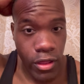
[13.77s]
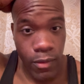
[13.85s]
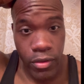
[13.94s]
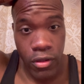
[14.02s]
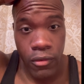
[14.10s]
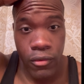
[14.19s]
Super
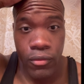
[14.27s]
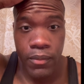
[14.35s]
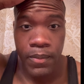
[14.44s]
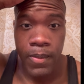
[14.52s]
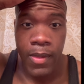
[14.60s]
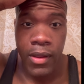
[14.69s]
Tube.
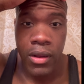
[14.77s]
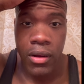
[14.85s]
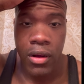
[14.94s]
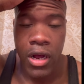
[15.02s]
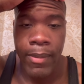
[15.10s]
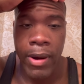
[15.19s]

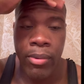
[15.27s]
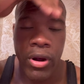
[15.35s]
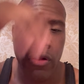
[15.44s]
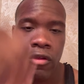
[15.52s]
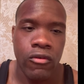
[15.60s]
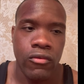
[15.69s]
Okay, baby,
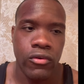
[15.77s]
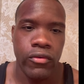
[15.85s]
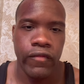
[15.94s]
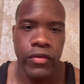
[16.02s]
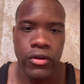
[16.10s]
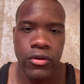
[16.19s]
part two, new
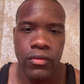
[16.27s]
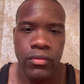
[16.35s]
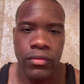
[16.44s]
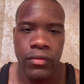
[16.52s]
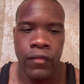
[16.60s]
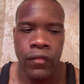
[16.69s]
video
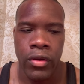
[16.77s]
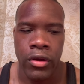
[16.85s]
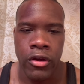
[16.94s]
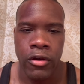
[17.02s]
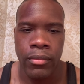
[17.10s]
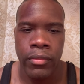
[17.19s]

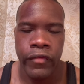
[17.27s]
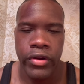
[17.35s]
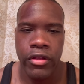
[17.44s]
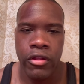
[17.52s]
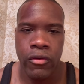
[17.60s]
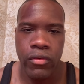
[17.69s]
um, for
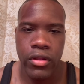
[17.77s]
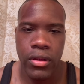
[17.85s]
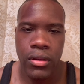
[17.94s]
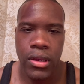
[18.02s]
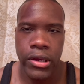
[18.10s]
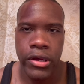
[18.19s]
this
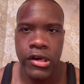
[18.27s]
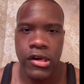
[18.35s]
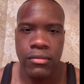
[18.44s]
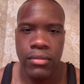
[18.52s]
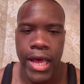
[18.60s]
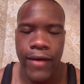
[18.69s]
Tuesday
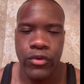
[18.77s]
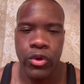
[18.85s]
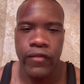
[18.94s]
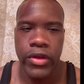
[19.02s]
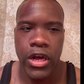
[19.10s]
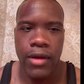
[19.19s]
um, afternoon
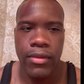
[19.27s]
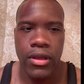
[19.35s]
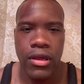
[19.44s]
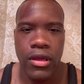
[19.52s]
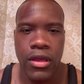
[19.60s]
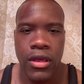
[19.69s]
for y'all,
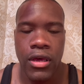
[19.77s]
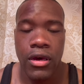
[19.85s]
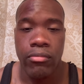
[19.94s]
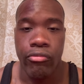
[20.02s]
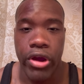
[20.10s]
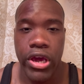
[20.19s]
man.
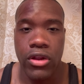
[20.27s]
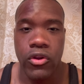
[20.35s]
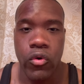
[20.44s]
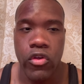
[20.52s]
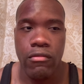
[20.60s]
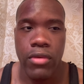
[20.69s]
Breaking
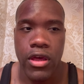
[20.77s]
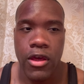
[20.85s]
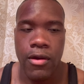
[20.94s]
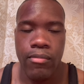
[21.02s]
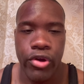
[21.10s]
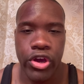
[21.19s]
news,
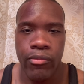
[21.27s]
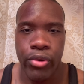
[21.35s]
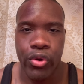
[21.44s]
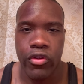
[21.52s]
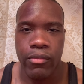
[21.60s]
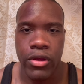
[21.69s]
man. Breaking
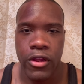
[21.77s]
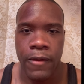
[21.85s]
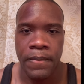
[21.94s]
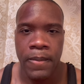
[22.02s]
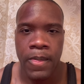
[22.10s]
news, man.